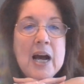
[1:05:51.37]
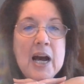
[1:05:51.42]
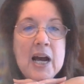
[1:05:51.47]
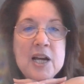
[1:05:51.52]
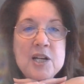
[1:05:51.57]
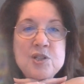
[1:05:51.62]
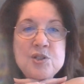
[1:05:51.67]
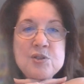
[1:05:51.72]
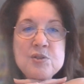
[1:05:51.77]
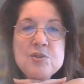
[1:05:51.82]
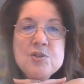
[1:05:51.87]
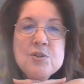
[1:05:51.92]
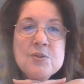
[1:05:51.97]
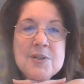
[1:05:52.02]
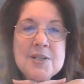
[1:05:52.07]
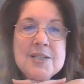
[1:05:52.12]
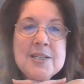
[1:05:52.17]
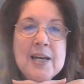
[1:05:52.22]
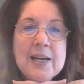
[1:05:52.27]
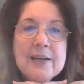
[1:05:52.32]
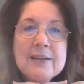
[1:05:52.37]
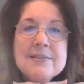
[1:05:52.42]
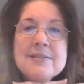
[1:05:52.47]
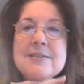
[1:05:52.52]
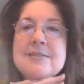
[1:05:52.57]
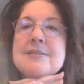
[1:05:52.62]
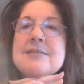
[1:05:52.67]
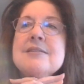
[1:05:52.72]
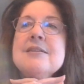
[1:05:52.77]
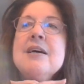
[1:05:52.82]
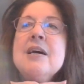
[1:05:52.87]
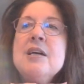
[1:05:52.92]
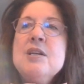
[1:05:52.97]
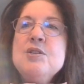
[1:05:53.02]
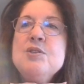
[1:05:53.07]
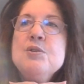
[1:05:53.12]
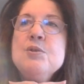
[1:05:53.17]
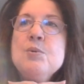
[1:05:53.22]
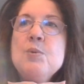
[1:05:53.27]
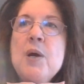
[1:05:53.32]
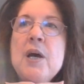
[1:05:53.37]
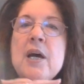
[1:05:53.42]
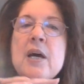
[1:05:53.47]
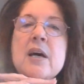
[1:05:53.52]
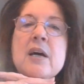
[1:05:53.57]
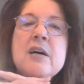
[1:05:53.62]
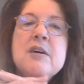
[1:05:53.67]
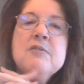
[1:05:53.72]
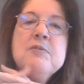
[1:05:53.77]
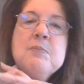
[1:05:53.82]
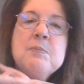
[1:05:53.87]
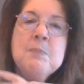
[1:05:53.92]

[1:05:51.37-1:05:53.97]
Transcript: I do during tax season, I do have